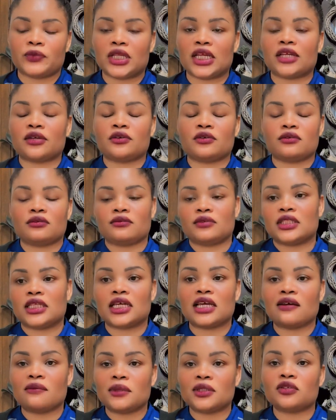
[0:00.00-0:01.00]
Like, with the
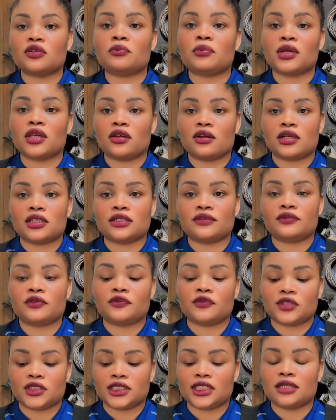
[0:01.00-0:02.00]
government, will pay you for
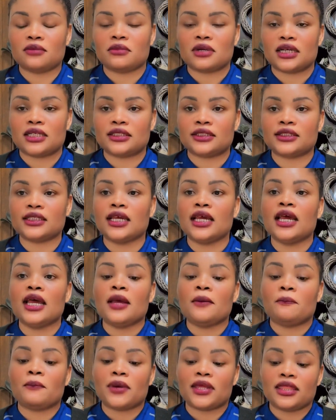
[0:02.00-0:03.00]
14 months.
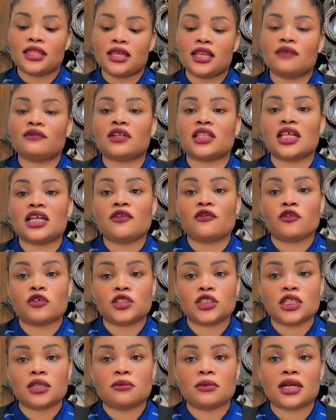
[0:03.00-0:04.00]
But then after that
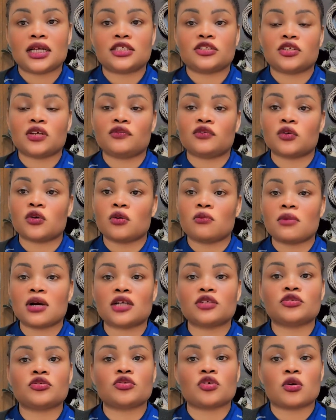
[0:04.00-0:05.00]
14 months, you have to go
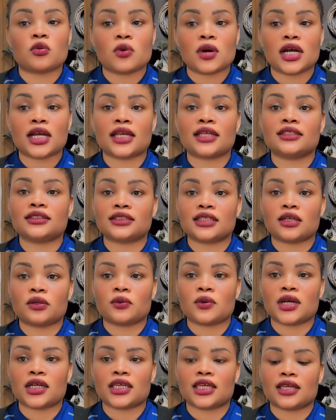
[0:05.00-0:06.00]
back to your work and start
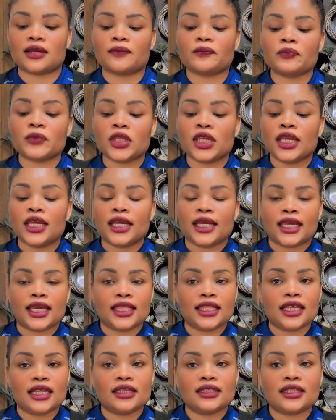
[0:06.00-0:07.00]
working.
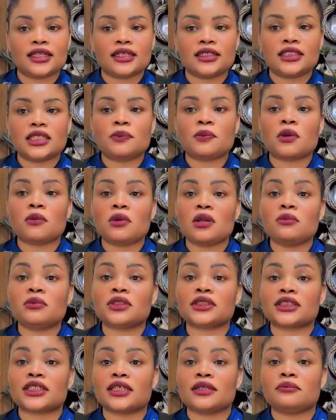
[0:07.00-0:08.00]
And then the problem
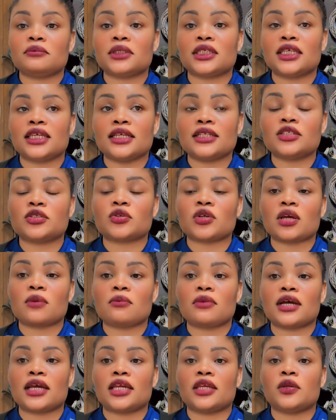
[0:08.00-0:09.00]
begins
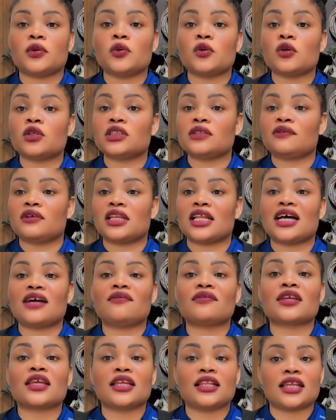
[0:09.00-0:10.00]
whereby you not even
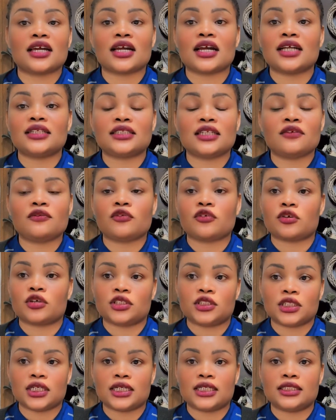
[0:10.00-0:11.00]
have kindergarten for your
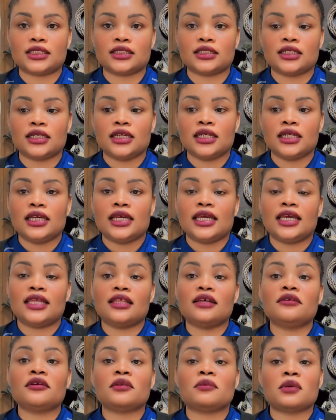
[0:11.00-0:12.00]
child. And
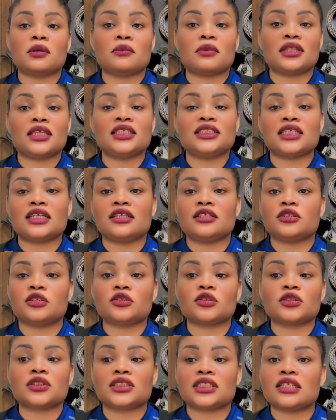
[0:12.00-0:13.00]
then remember, this child is
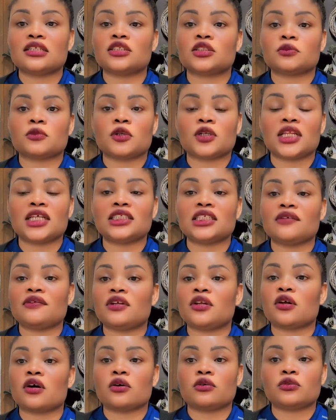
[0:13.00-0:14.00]
also still small. It doesn't
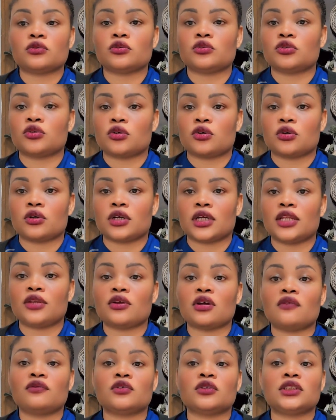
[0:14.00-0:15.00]
even know how to talk. And
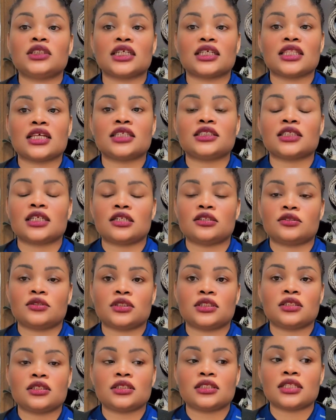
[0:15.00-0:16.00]
you have to take that child
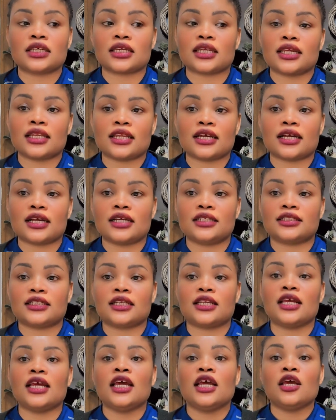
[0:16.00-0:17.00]
in the
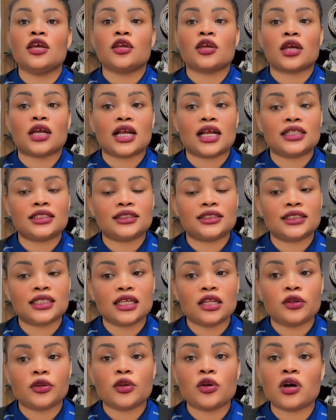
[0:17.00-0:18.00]
kindergarten. And
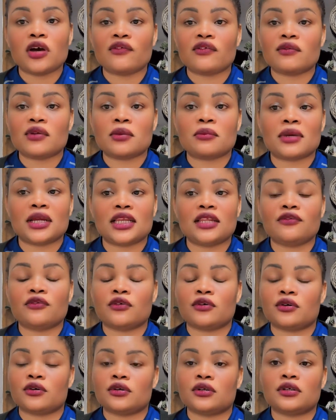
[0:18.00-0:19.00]
still, you don't have even money
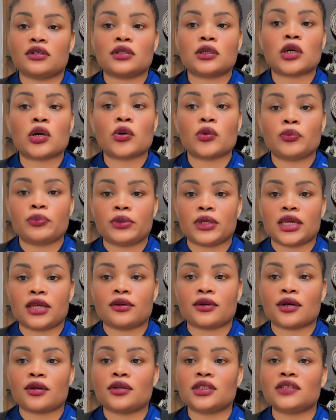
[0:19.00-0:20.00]
for au pair.
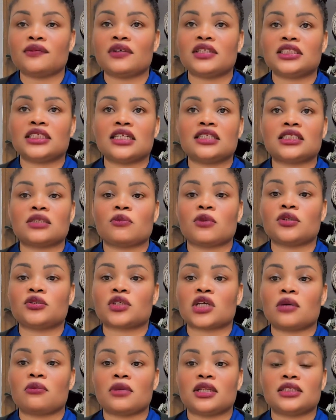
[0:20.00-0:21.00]
You cannot even tell someone to
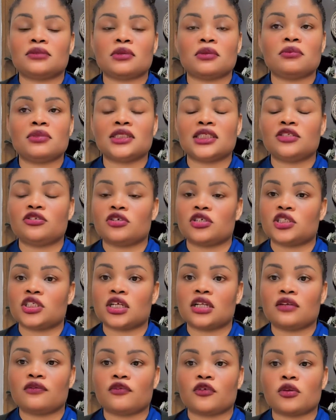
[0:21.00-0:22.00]
come and babysit your
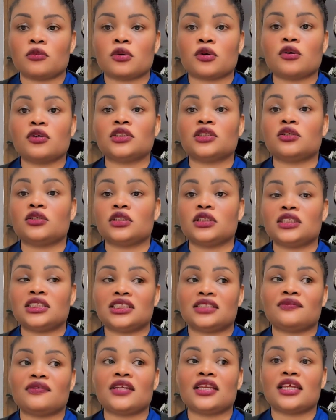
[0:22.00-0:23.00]
child for you, because it
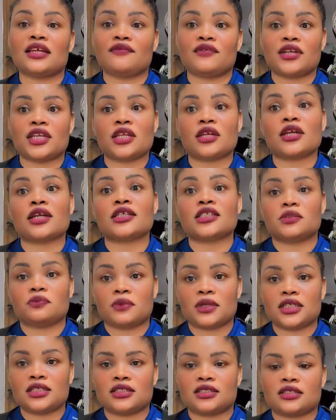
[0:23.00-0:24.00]
is very, very
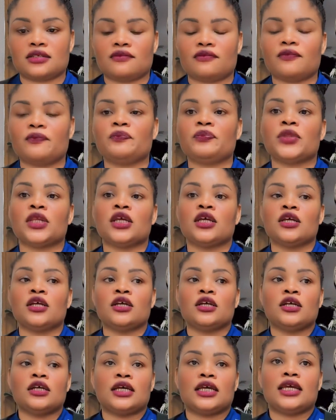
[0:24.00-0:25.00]
expensive.
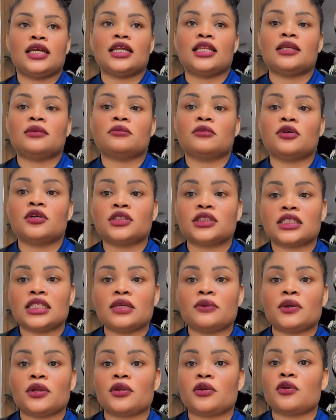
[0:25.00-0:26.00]
And
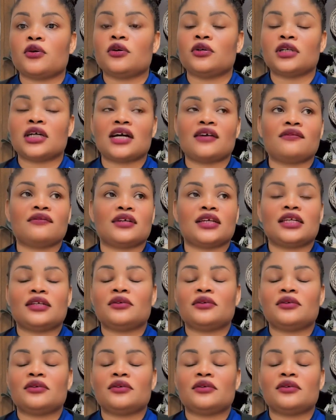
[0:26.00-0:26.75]
mostly when you don't have